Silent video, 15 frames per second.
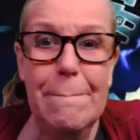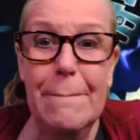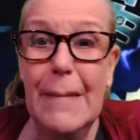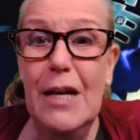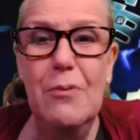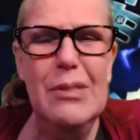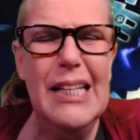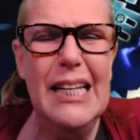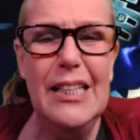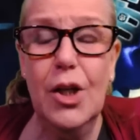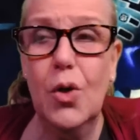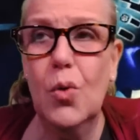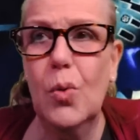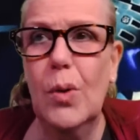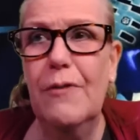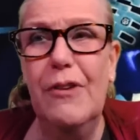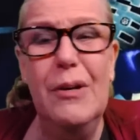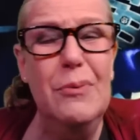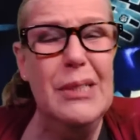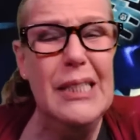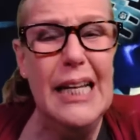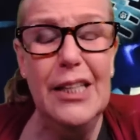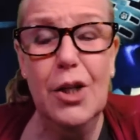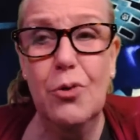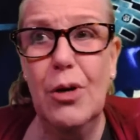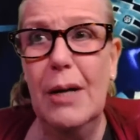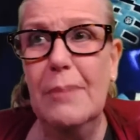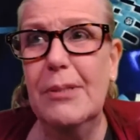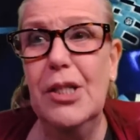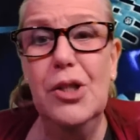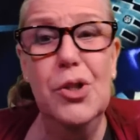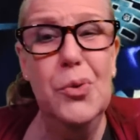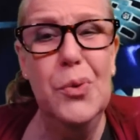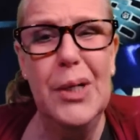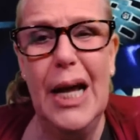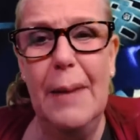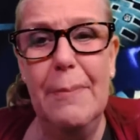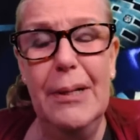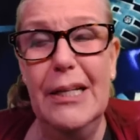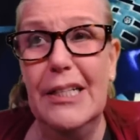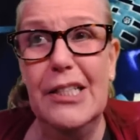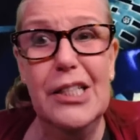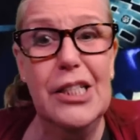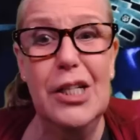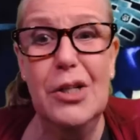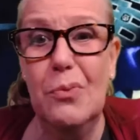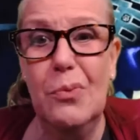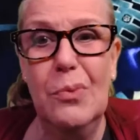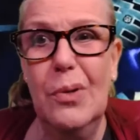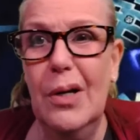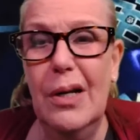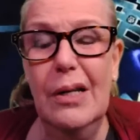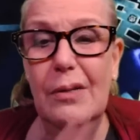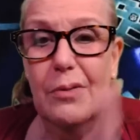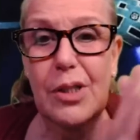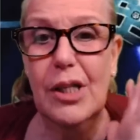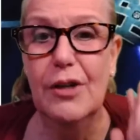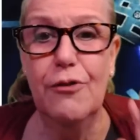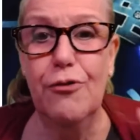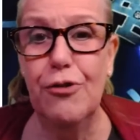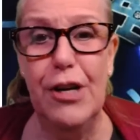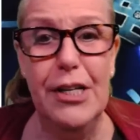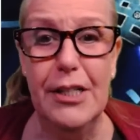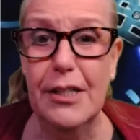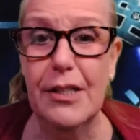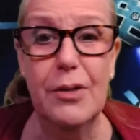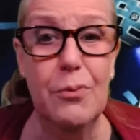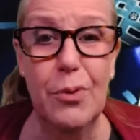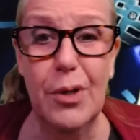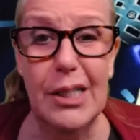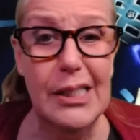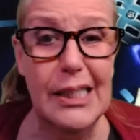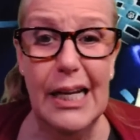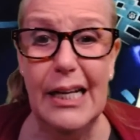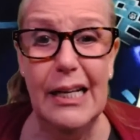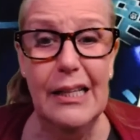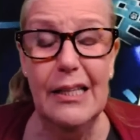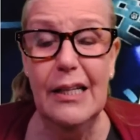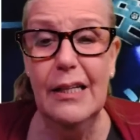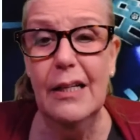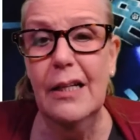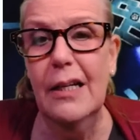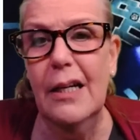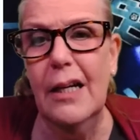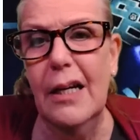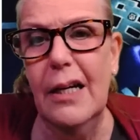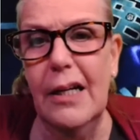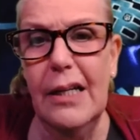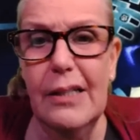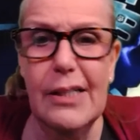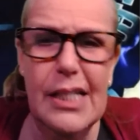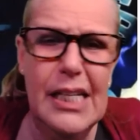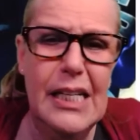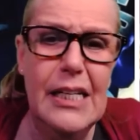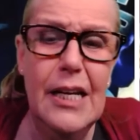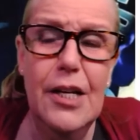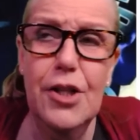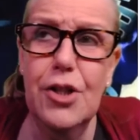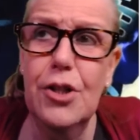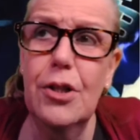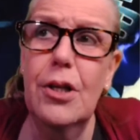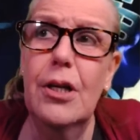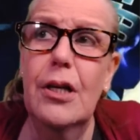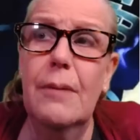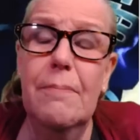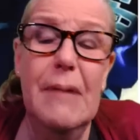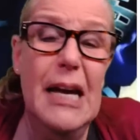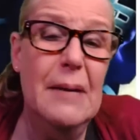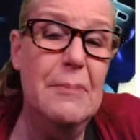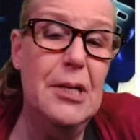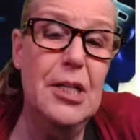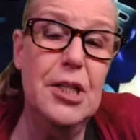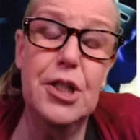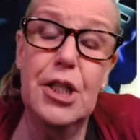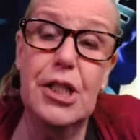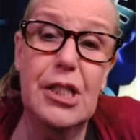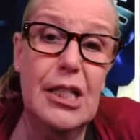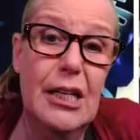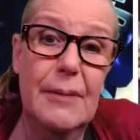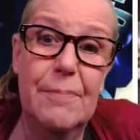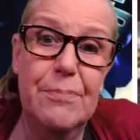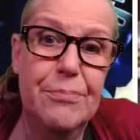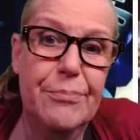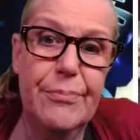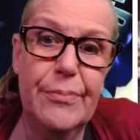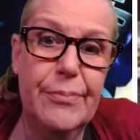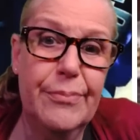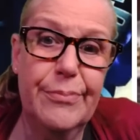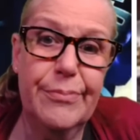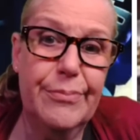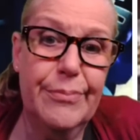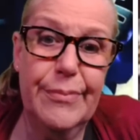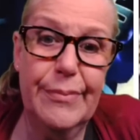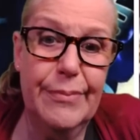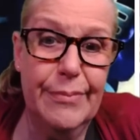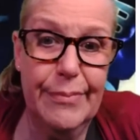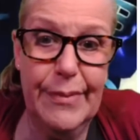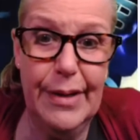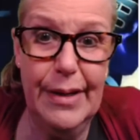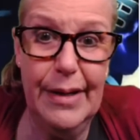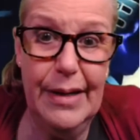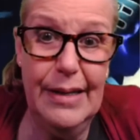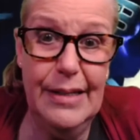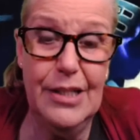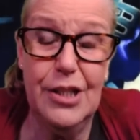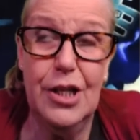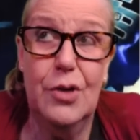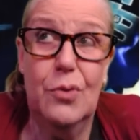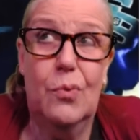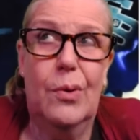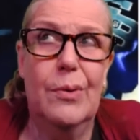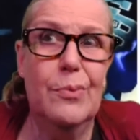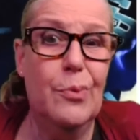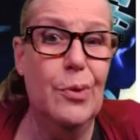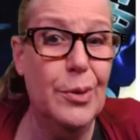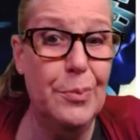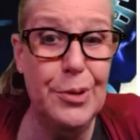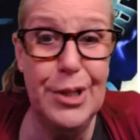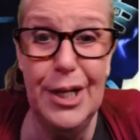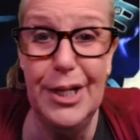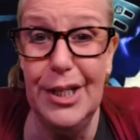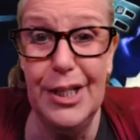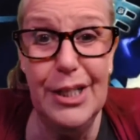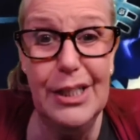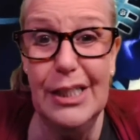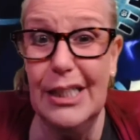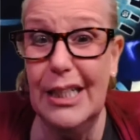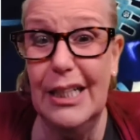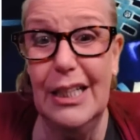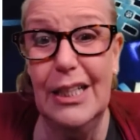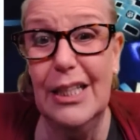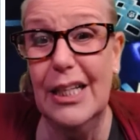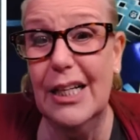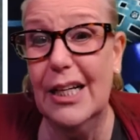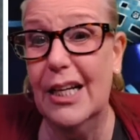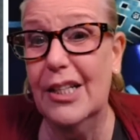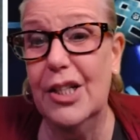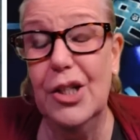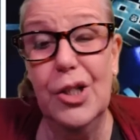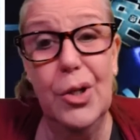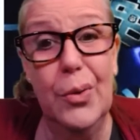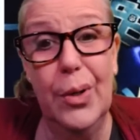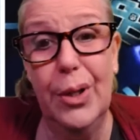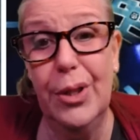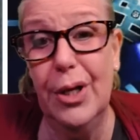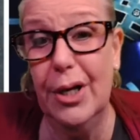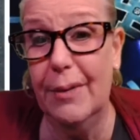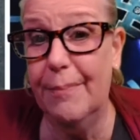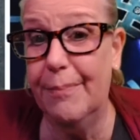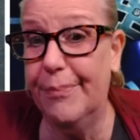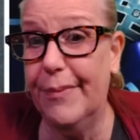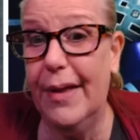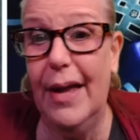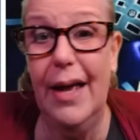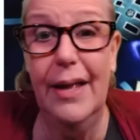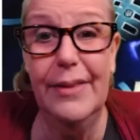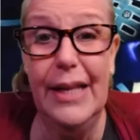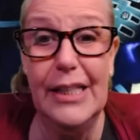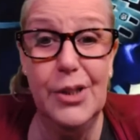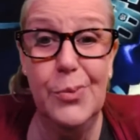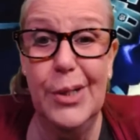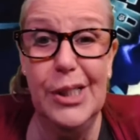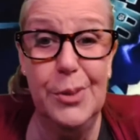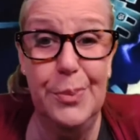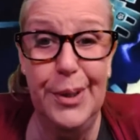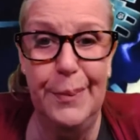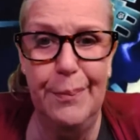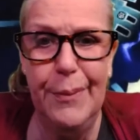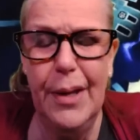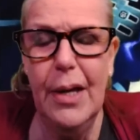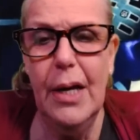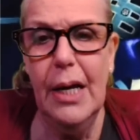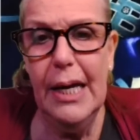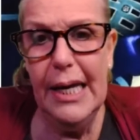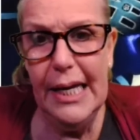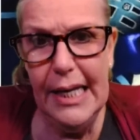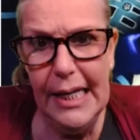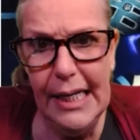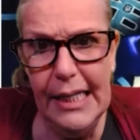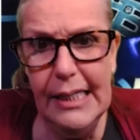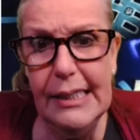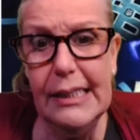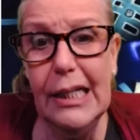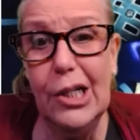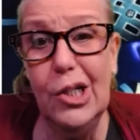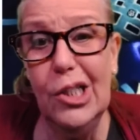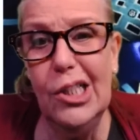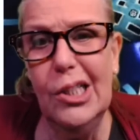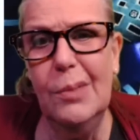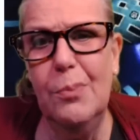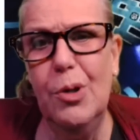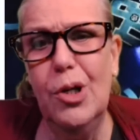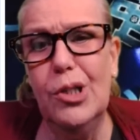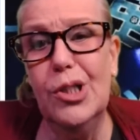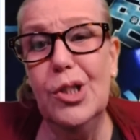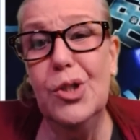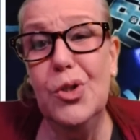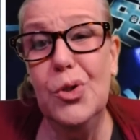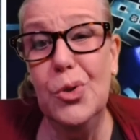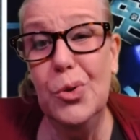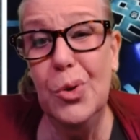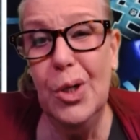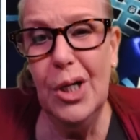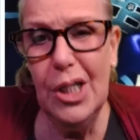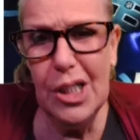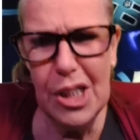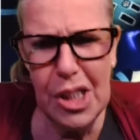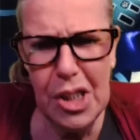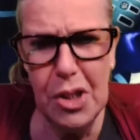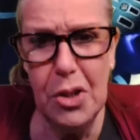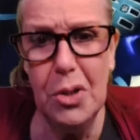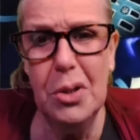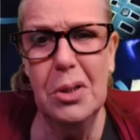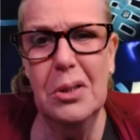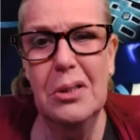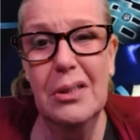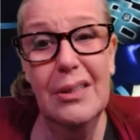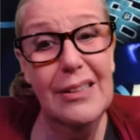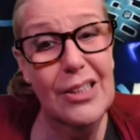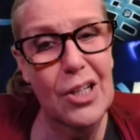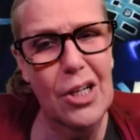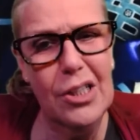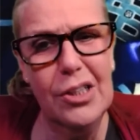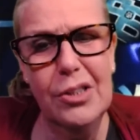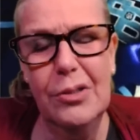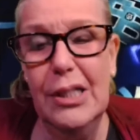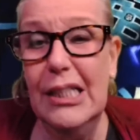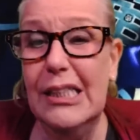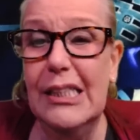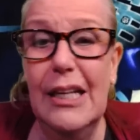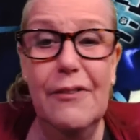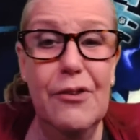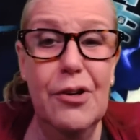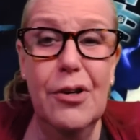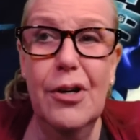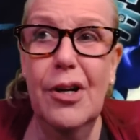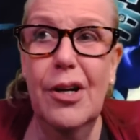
he was at the if he was at the crime scene, knew what happened, just didn't. He was like freaked and didn't want to say anything. He's a teenager. Maybe it's just that he just didn't he want to pretend he didn't see anything and didn't know anything, and that's the way it's been. He is a good person to still talk to. He's never